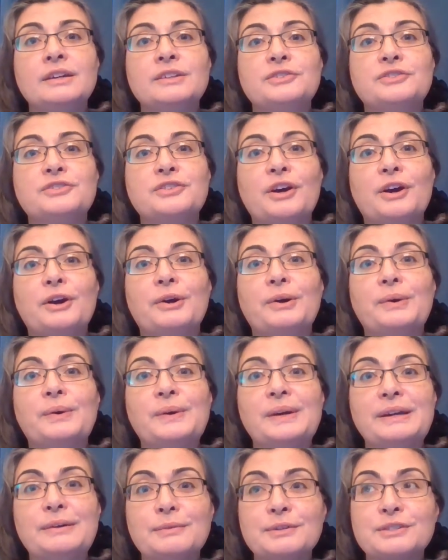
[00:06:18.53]

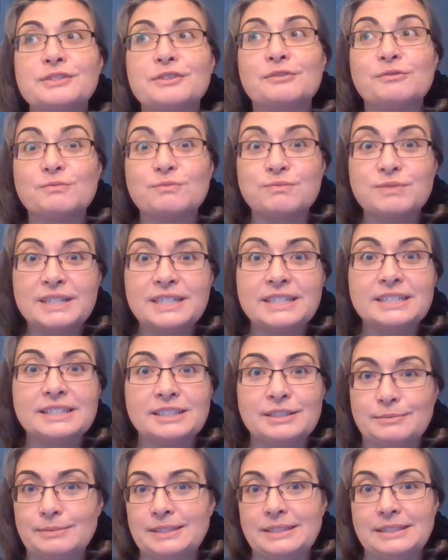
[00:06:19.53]
So it was a
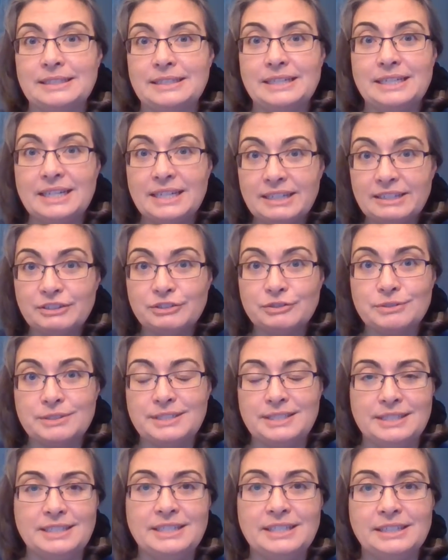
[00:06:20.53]
really, really
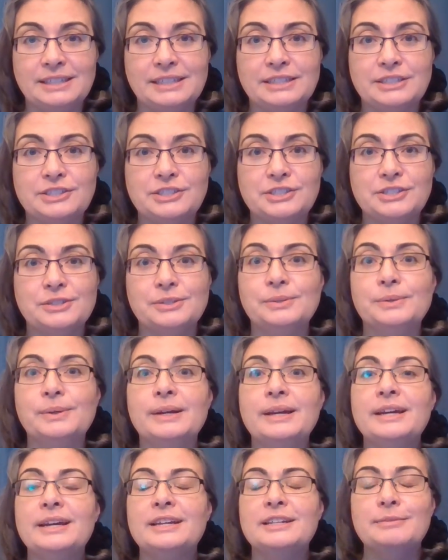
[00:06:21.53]
interesting healing to
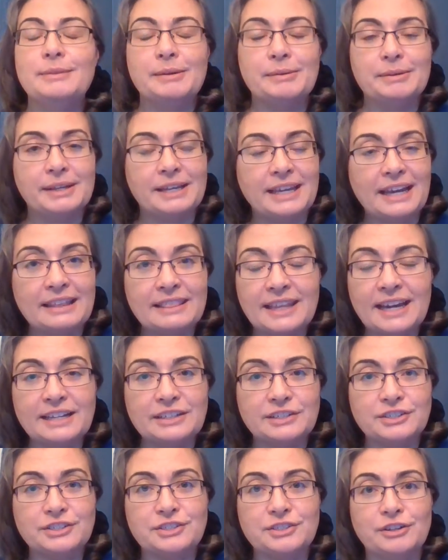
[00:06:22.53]
do, to be able to get
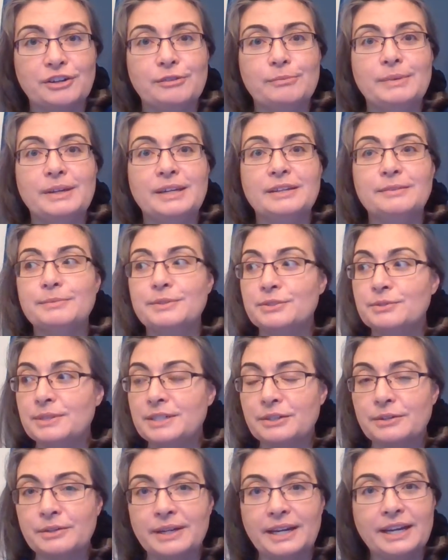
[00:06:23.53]
that discernment
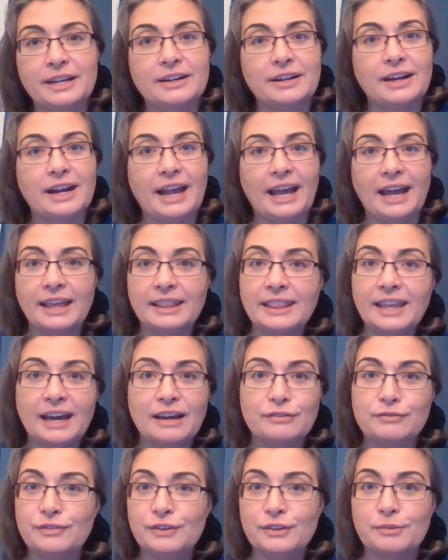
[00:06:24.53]
between Creator and
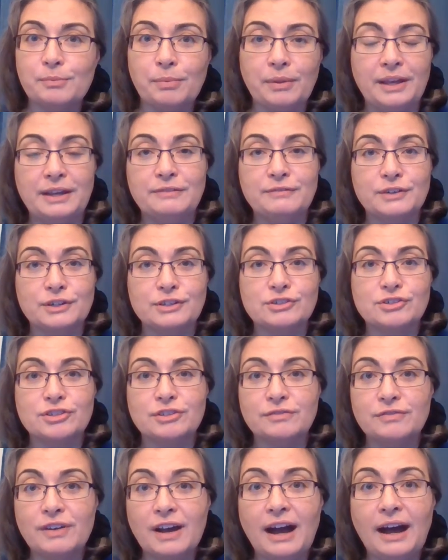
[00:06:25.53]
that fifth plane
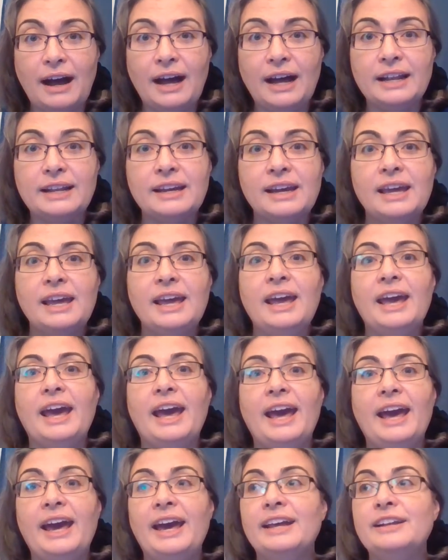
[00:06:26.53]
version of God,
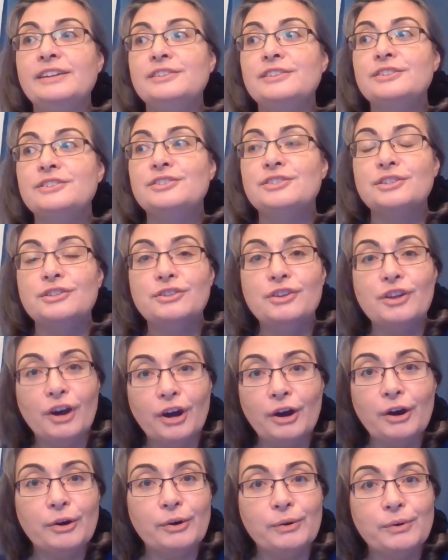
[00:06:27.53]
and to
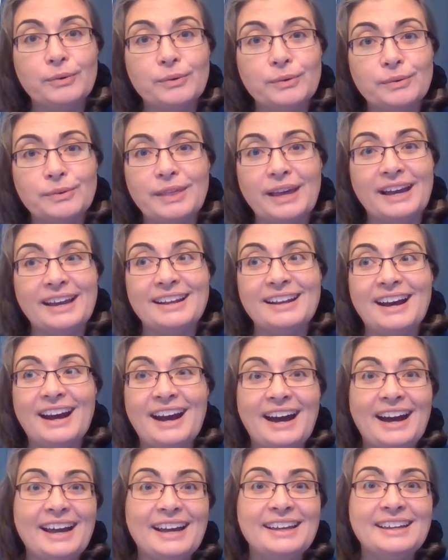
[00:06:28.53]
know that
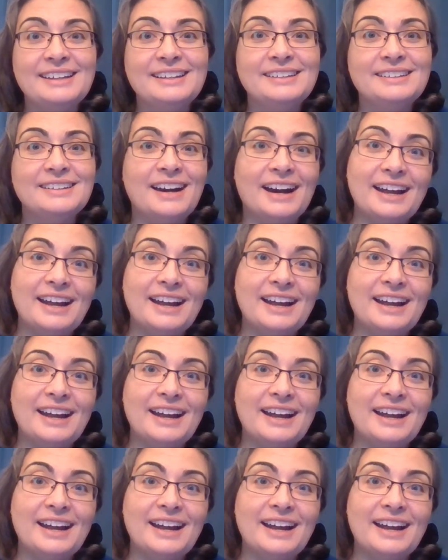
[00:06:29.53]
I